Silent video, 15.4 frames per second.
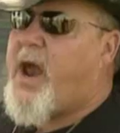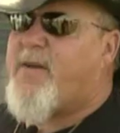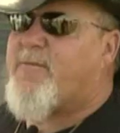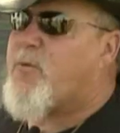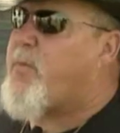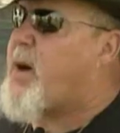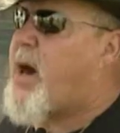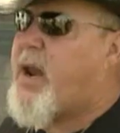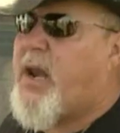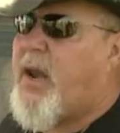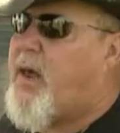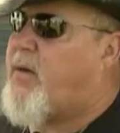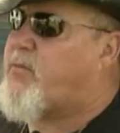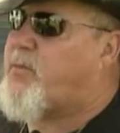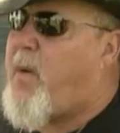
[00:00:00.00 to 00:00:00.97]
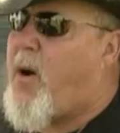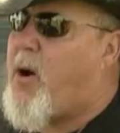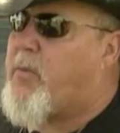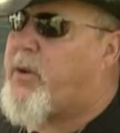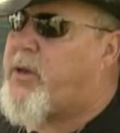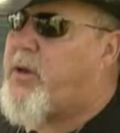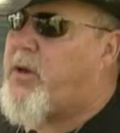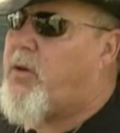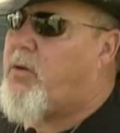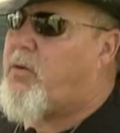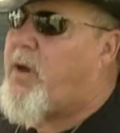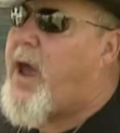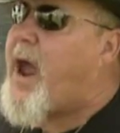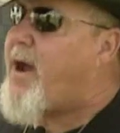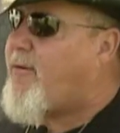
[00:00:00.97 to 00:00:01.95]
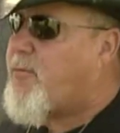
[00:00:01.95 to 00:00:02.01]
Everybody loves barbecue.
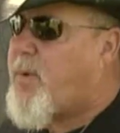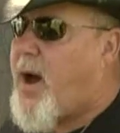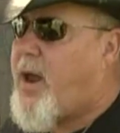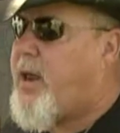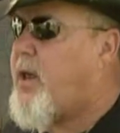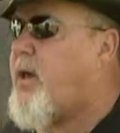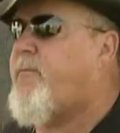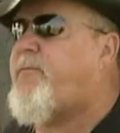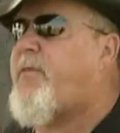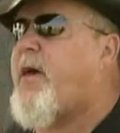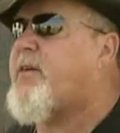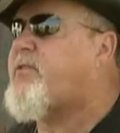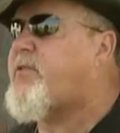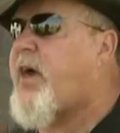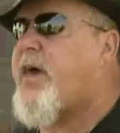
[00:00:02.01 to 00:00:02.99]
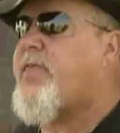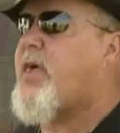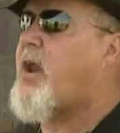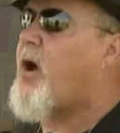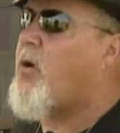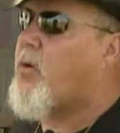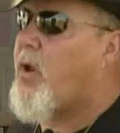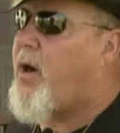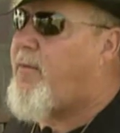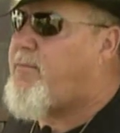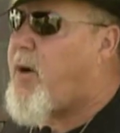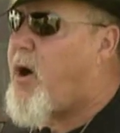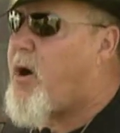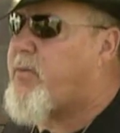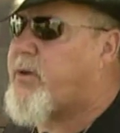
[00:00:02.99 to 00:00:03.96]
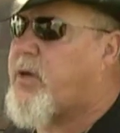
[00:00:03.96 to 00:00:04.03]
Everybody. If they say they don't
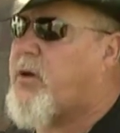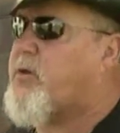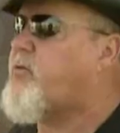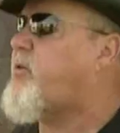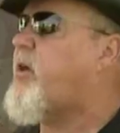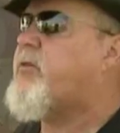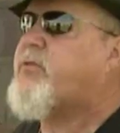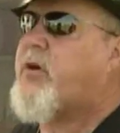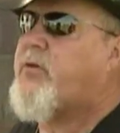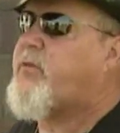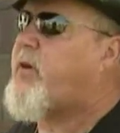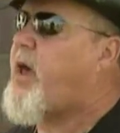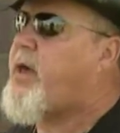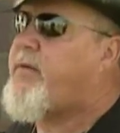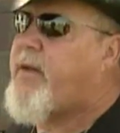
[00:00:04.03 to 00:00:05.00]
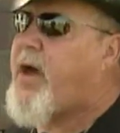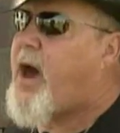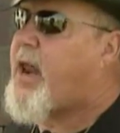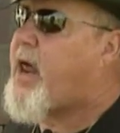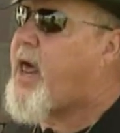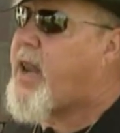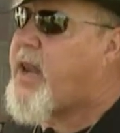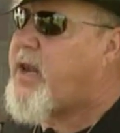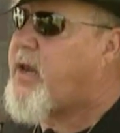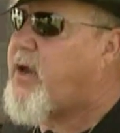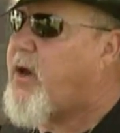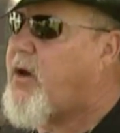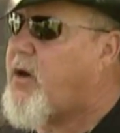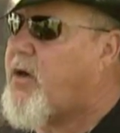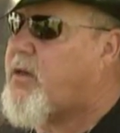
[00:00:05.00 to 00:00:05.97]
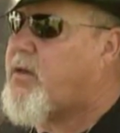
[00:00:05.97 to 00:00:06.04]
love barbecue, it's just because they have not had any
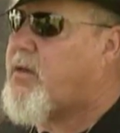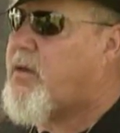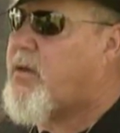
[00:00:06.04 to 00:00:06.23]
good.